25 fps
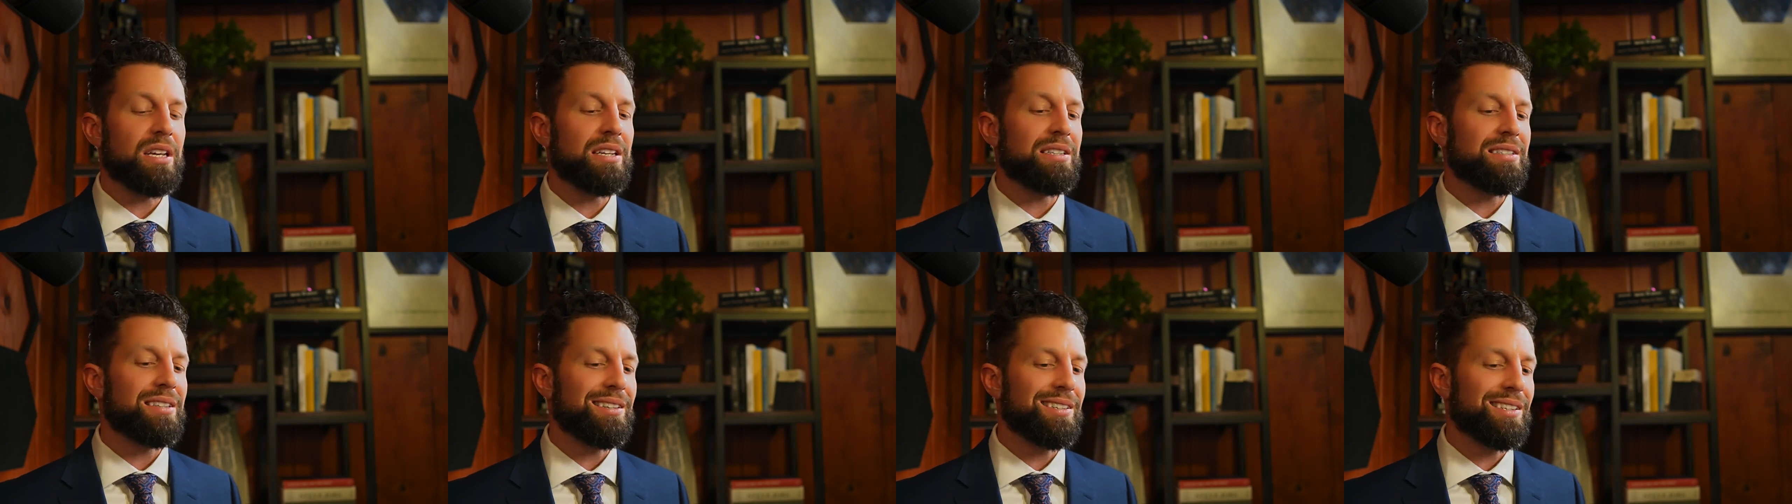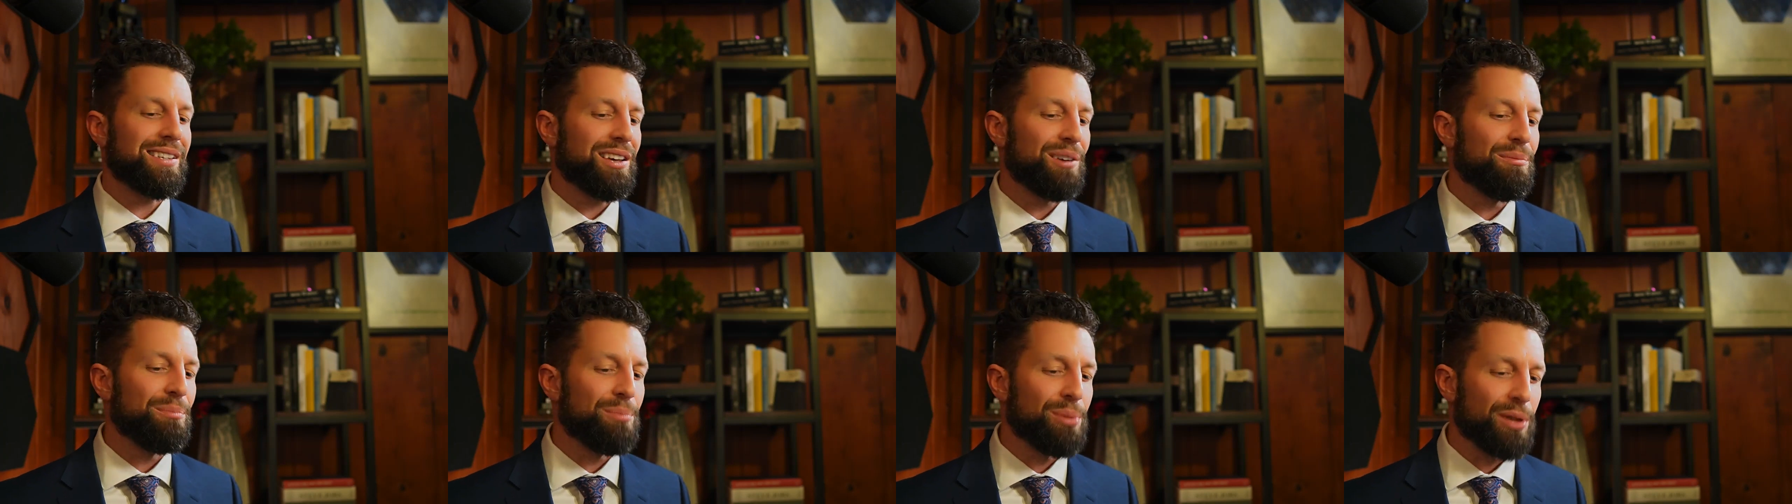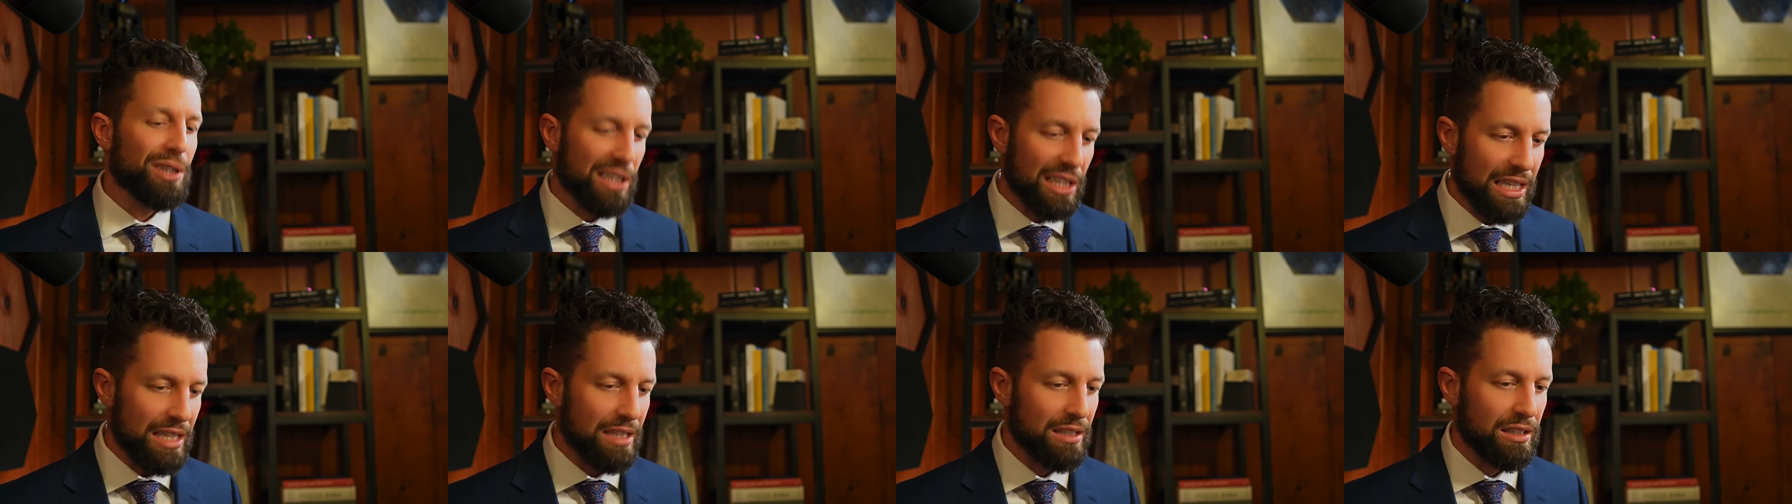It didn't
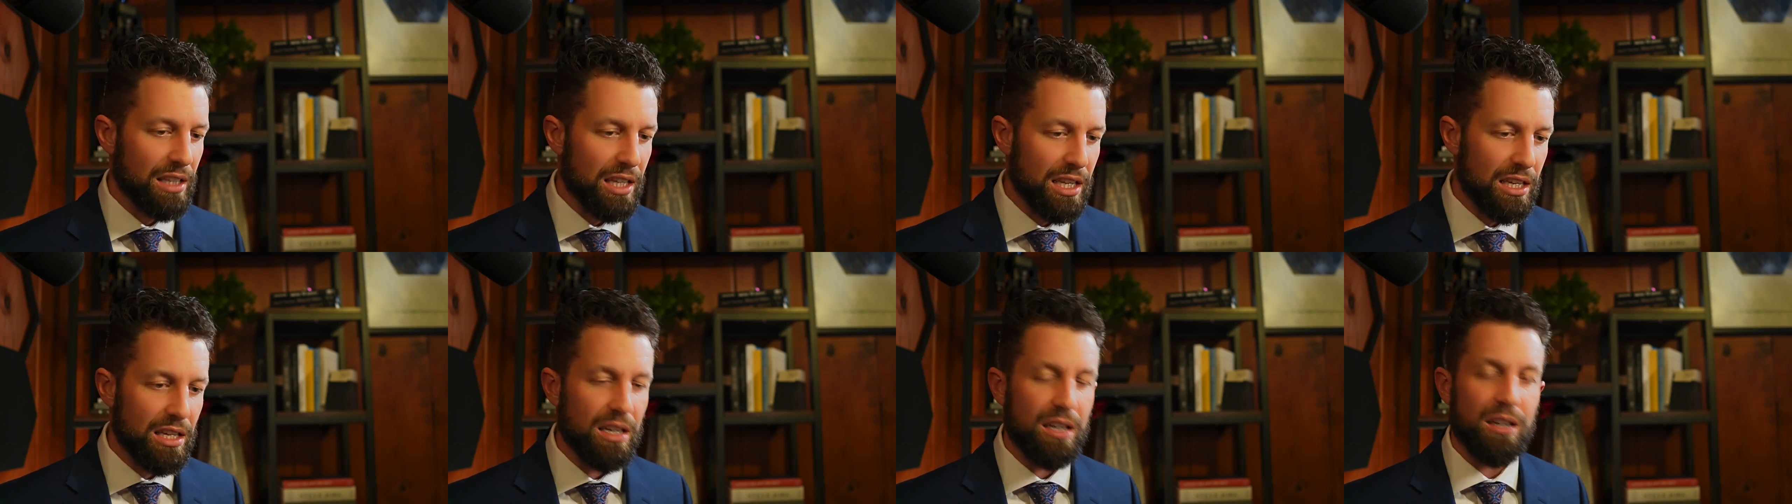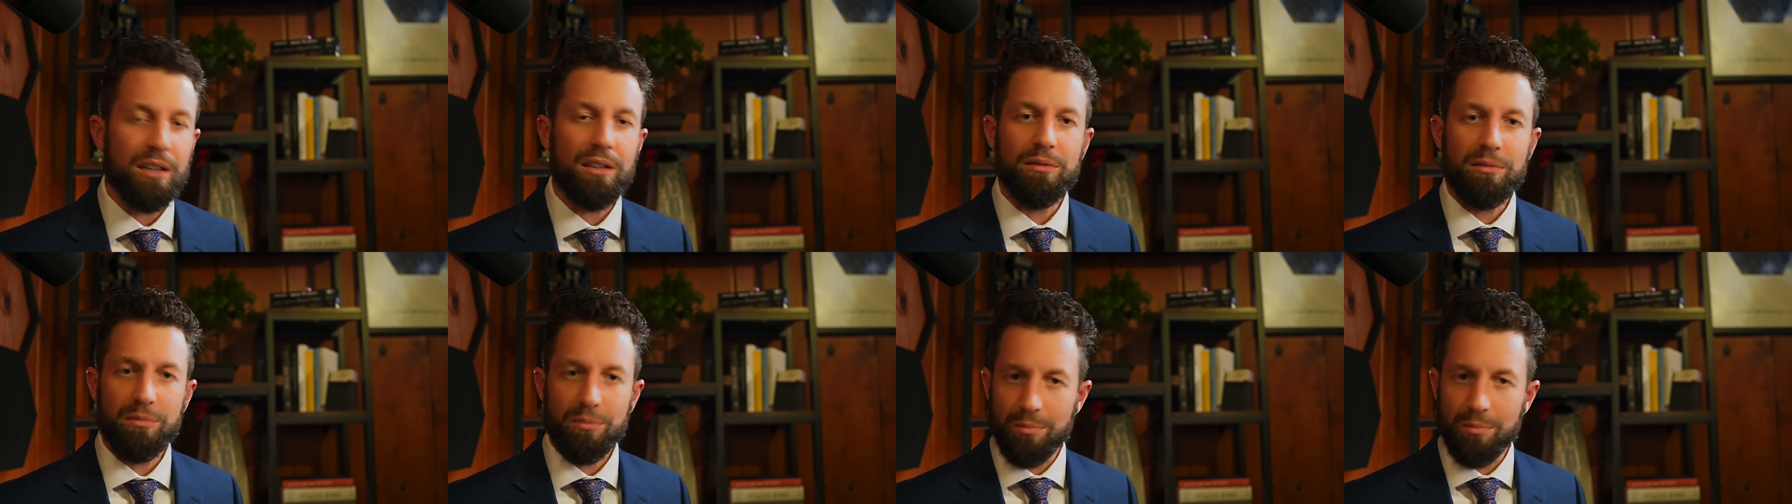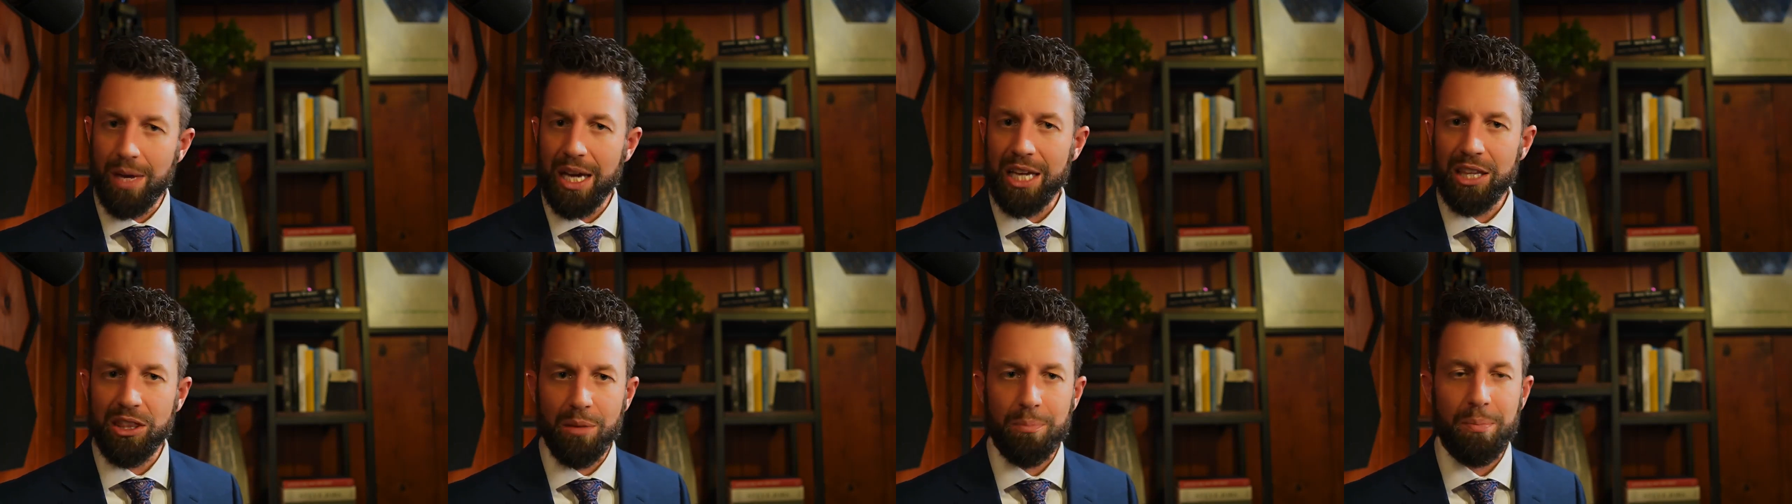completely
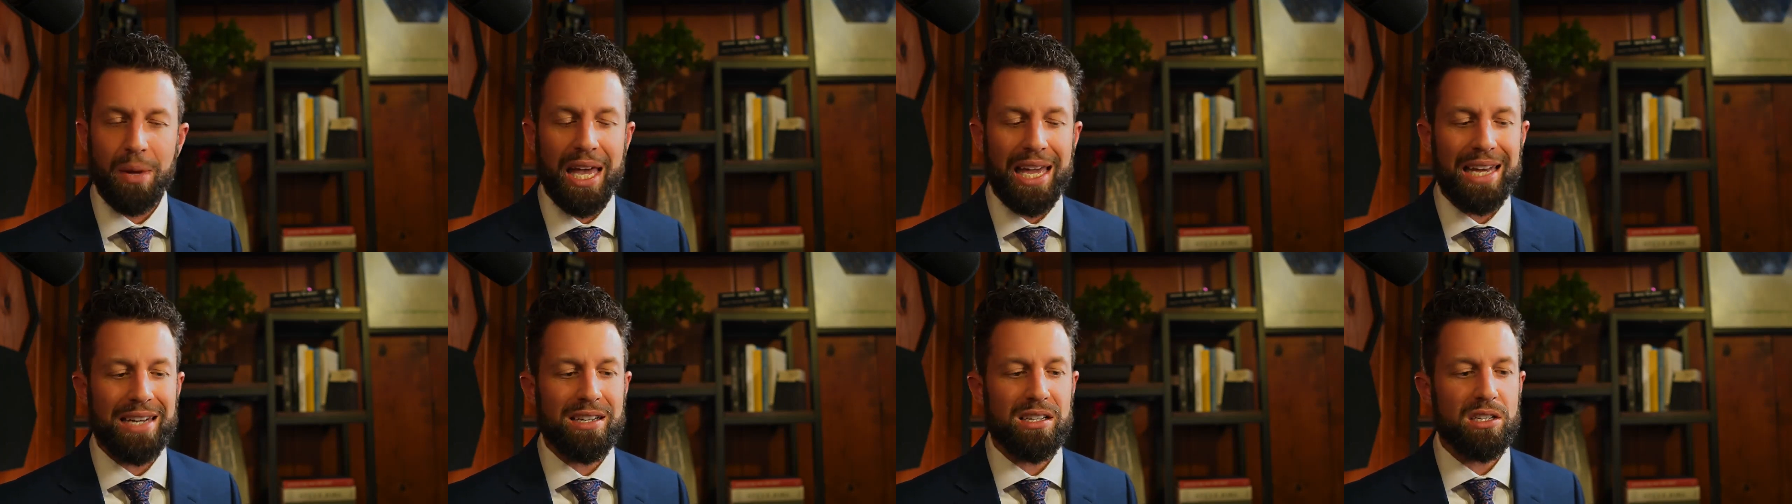make the pain